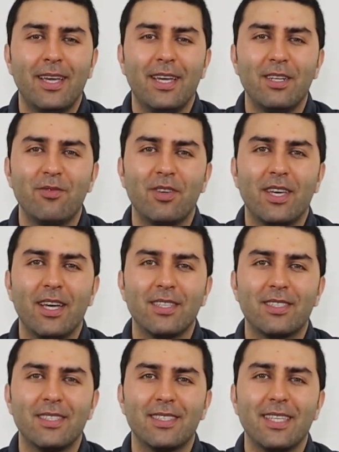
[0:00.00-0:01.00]
And if you
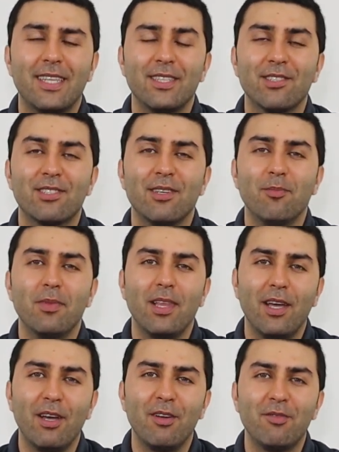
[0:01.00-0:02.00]
guys can send us some
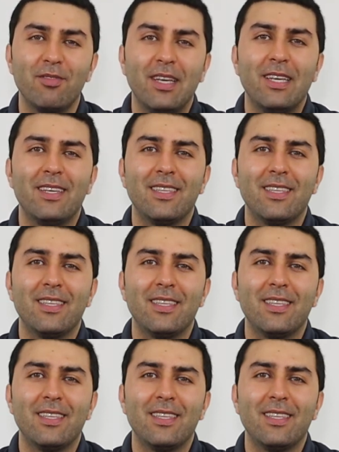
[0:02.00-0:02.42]
love,